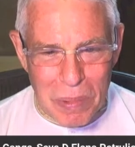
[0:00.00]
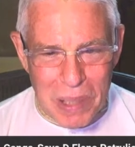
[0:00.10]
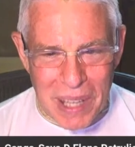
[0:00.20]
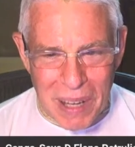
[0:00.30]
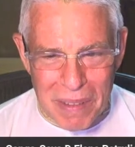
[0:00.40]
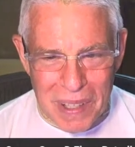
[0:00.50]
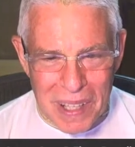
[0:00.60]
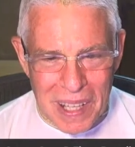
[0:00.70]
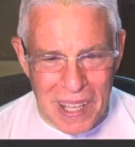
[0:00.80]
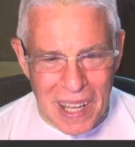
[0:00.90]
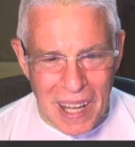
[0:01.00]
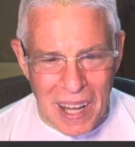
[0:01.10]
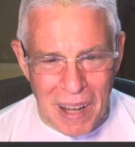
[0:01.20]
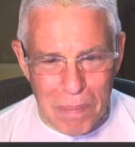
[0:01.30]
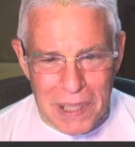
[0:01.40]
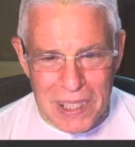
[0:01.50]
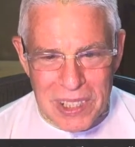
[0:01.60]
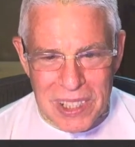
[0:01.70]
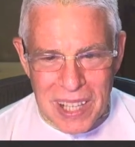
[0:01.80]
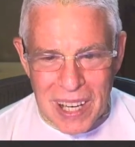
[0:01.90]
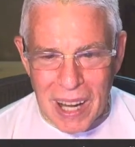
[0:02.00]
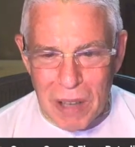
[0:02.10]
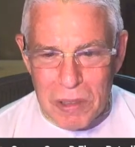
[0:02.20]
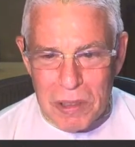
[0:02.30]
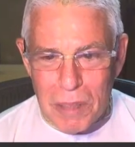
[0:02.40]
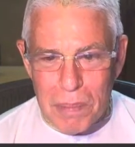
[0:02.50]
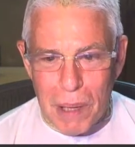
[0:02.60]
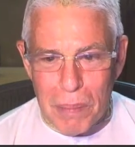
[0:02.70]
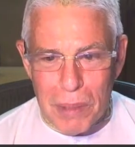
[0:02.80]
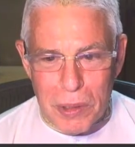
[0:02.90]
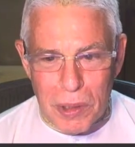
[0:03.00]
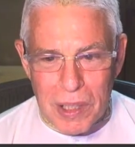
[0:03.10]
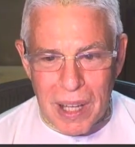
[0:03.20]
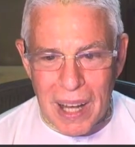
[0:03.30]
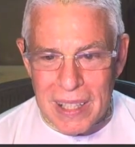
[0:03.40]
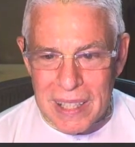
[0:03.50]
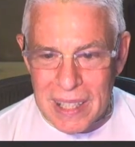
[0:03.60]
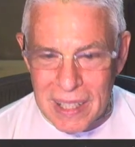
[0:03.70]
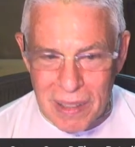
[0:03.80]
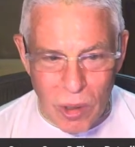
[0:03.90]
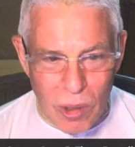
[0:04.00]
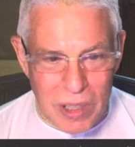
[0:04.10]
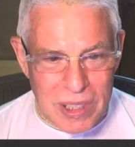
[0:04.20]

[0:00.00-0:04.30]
we have. Please share how Srila Prabhupada took on him Lord